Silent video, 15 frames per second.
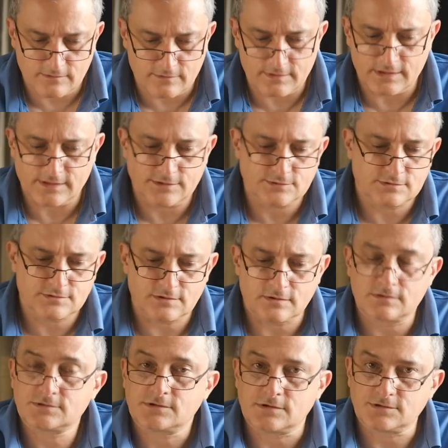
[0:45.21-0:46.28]
religious,
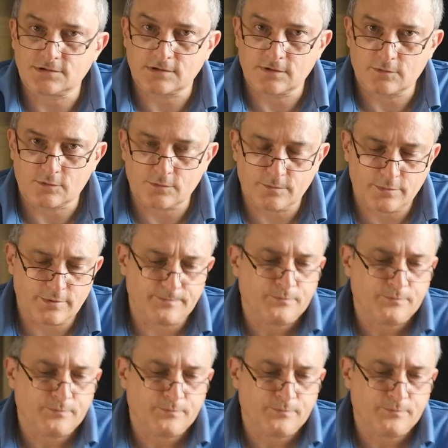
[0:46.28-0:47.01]
or social group.